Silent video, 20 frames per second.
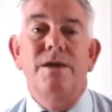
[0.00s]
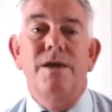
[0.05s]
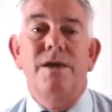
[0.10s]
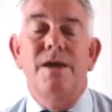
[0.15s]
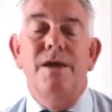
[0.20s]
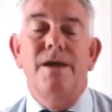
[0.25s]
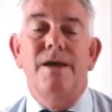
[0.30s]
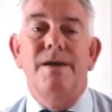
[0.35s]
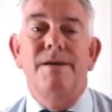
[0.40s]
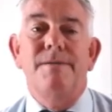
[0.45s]

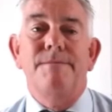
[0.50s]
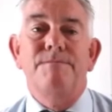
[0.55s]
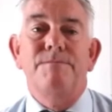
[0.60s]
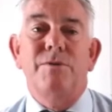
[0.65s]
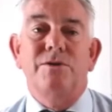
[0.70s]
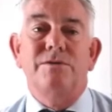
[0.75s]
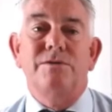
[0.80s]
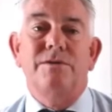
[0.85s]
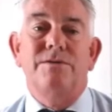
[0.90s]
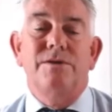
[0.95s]
But
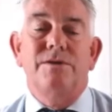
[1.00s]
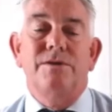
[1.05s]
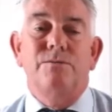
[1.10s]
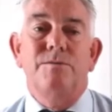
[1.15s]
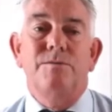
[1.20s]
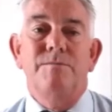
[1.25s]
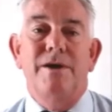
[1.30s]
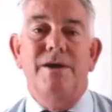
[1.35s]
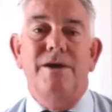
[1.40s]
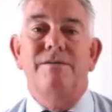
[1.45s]
I think we
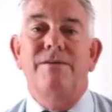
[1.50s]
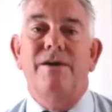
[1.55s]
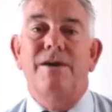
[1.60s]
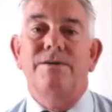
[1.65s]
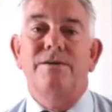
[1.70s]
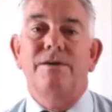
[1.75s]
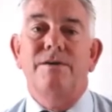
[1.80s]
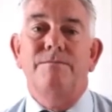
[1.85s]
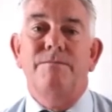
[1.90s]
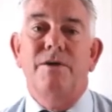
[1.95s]
may have had
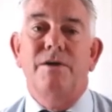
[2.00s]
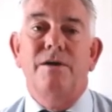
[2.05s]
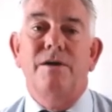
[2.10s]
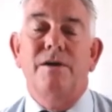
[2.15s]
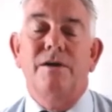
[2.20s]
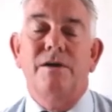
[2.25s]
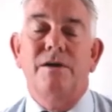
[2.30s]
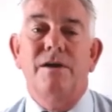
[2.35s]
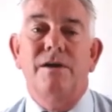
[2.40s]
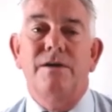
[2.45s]

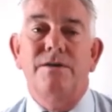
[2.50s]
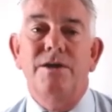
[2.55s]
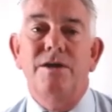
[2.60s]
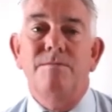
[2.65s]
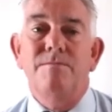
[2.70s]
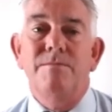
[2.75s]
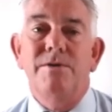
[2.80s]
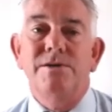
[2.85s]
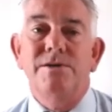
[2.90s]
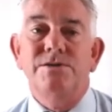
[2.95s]
a near
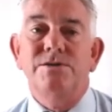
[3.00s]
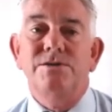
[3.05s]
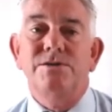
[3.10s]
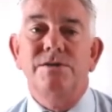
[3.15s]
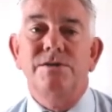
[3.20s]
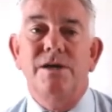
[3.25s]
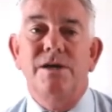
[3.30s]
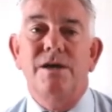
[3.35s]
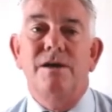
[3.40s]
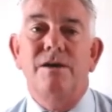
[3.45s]
miss
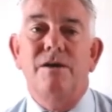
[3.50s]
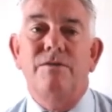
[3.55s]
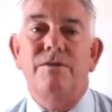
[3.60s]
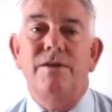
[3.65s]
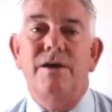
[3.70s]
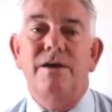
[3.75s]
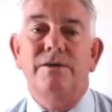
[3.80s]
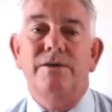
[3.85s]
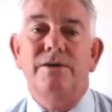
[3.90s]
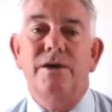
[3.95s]
on that
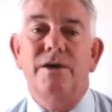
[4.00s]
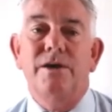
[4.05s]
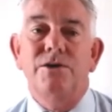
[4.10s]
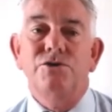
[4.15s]
occasion.